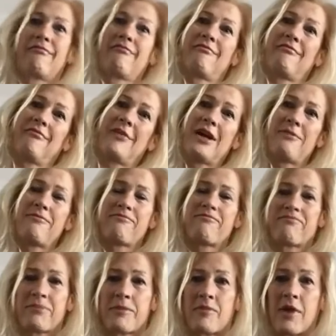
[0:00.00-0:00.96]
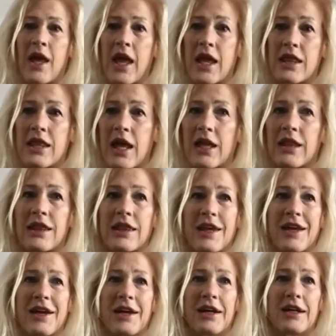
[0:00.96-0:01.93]
yeah." And that
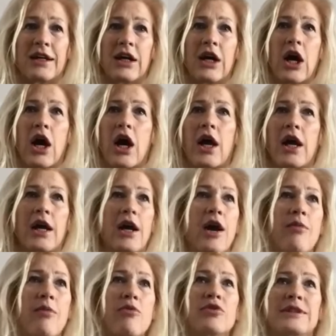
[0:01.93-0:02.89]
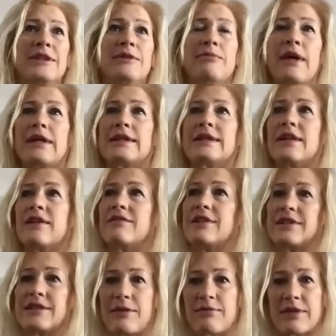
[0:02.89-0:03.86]
I almost see myself the
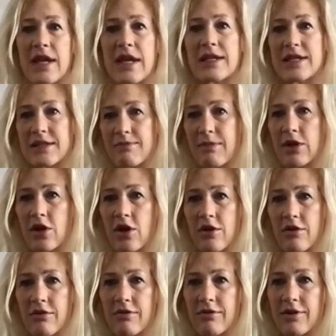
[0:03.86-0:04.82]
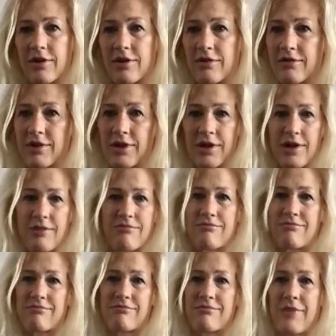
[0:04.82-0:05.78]
same size as my daughter. You know, like
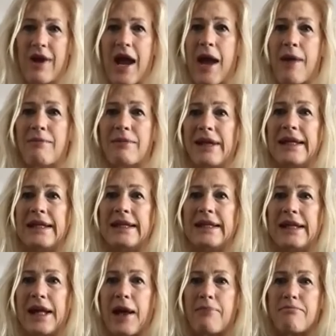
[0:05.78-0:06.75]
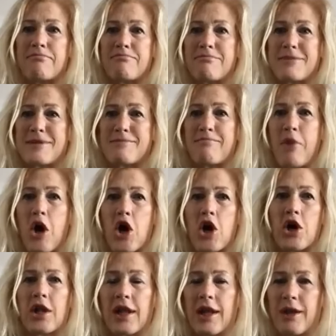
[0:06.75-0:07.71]
I'm lean, I'm
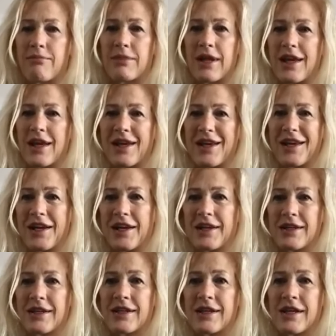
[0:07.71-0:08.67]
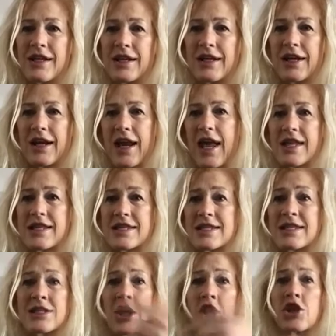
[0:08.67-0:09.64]
small, I'm like. And
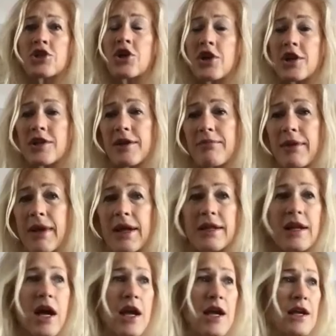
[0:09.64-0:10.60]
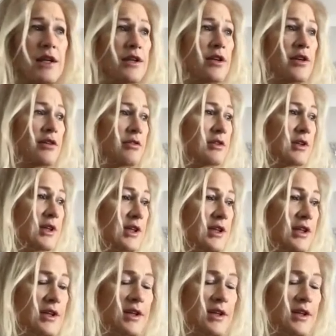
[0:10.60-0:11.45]
since I started my diet, you know, like